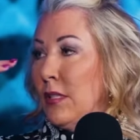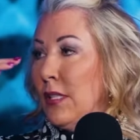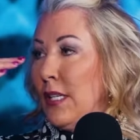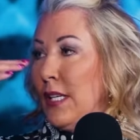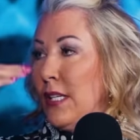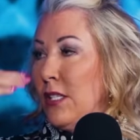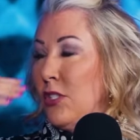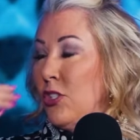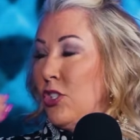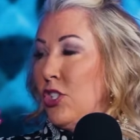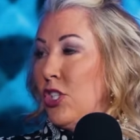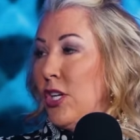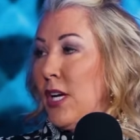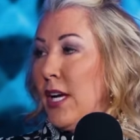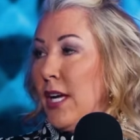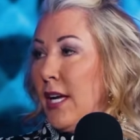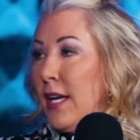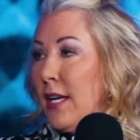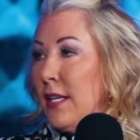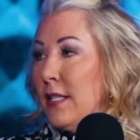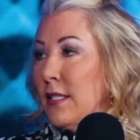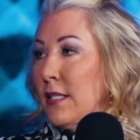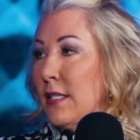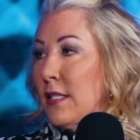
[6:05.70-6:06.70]
He's
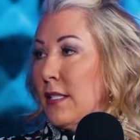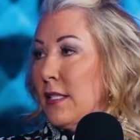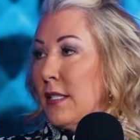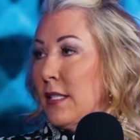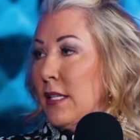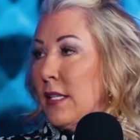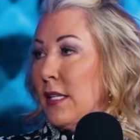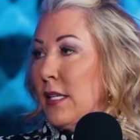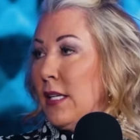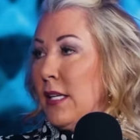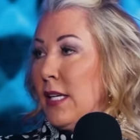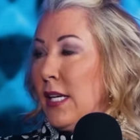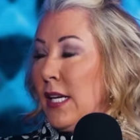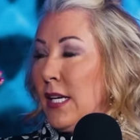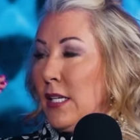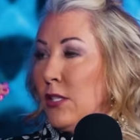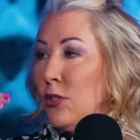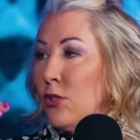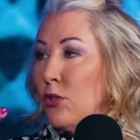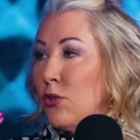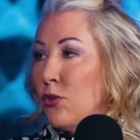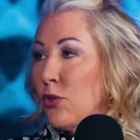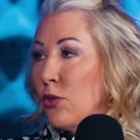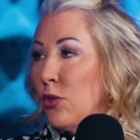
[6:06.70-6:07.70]
just.
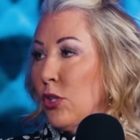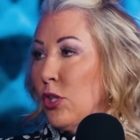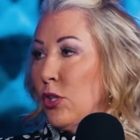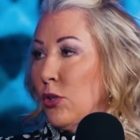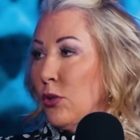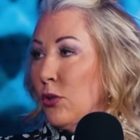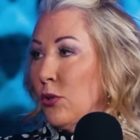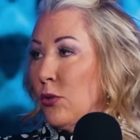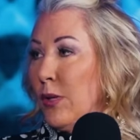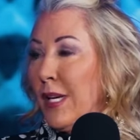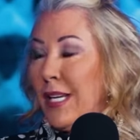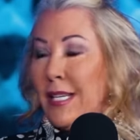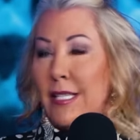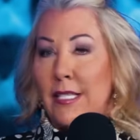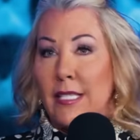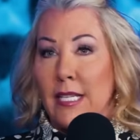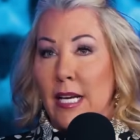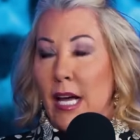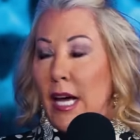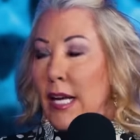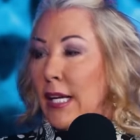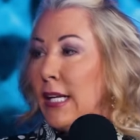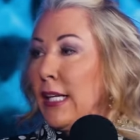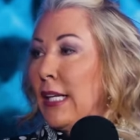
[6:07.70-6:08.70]
He's true. He's
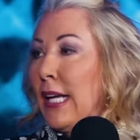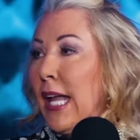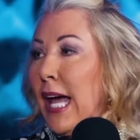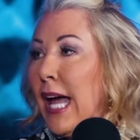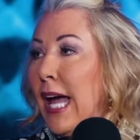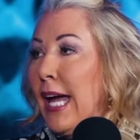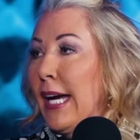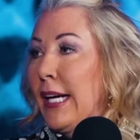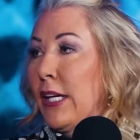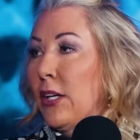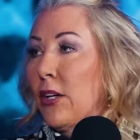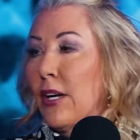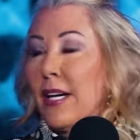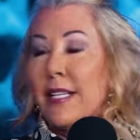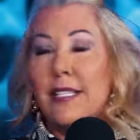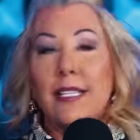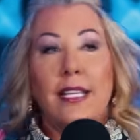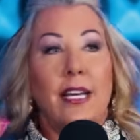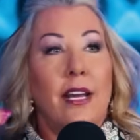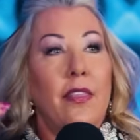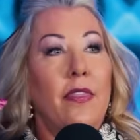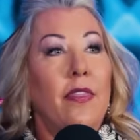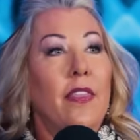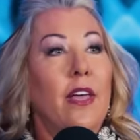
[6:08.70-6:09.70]
not a liar. I
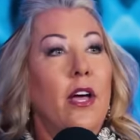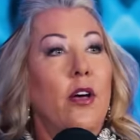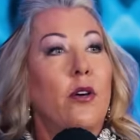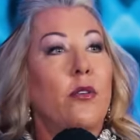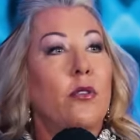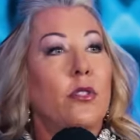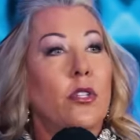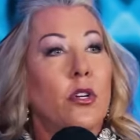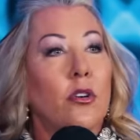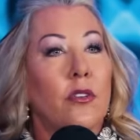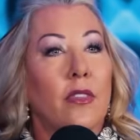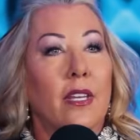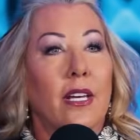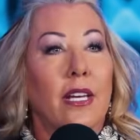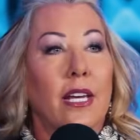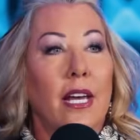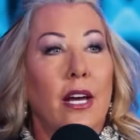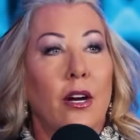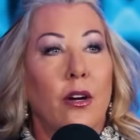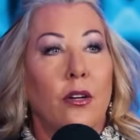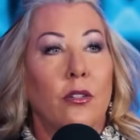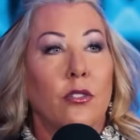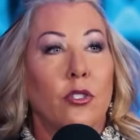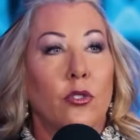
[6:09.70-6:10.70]
said, and those are the
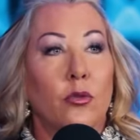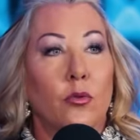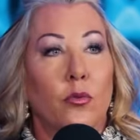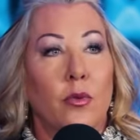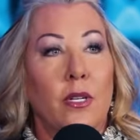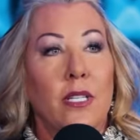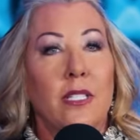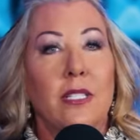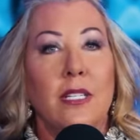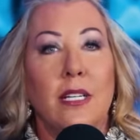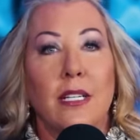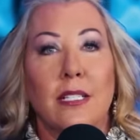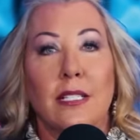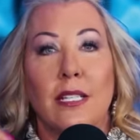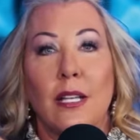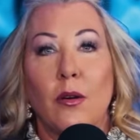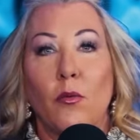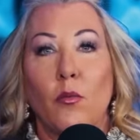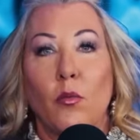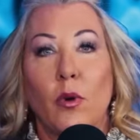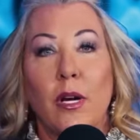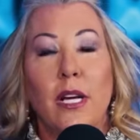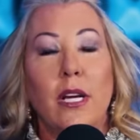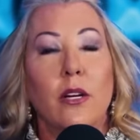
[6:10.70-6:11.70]
characteristics
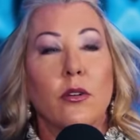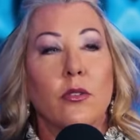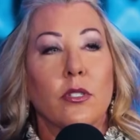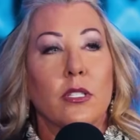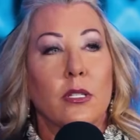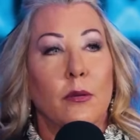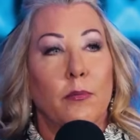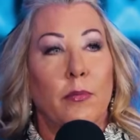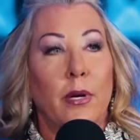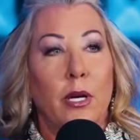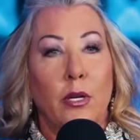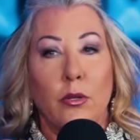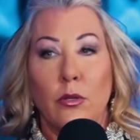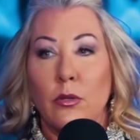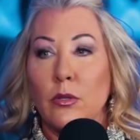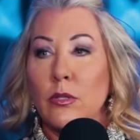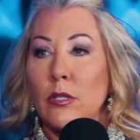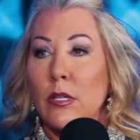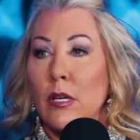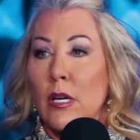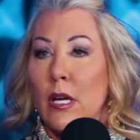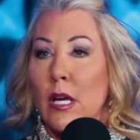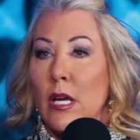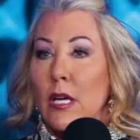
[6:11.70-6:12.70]
that we are
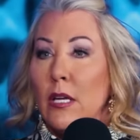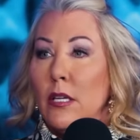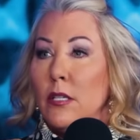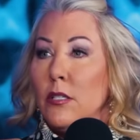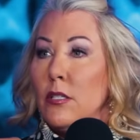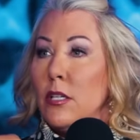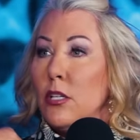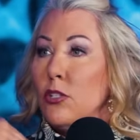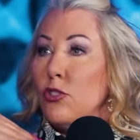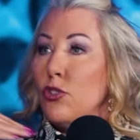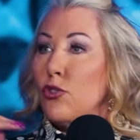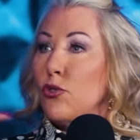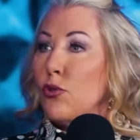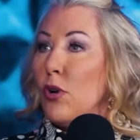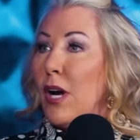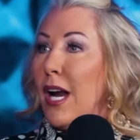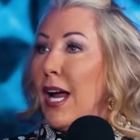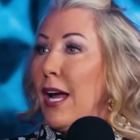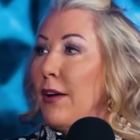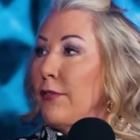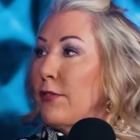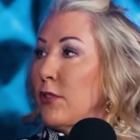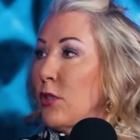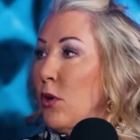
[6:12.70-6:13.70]
supposed to
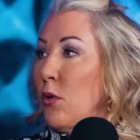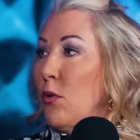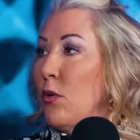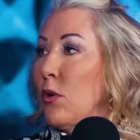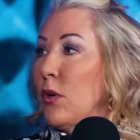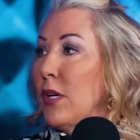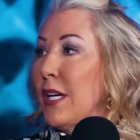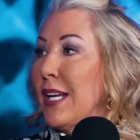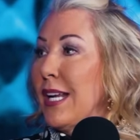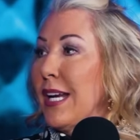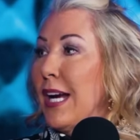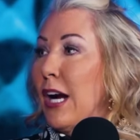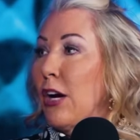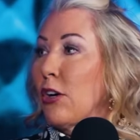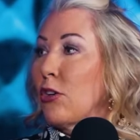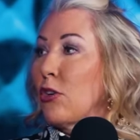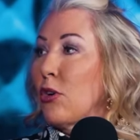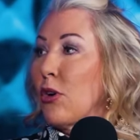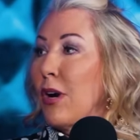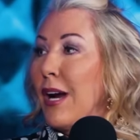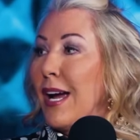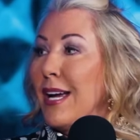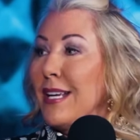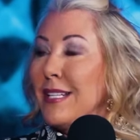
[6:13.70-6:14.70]
strive toward in our
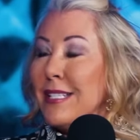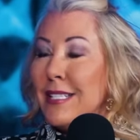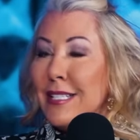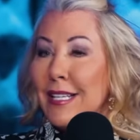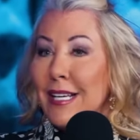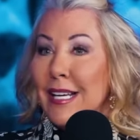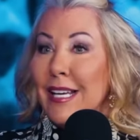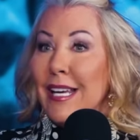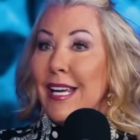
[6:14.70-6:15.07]
Christ angered.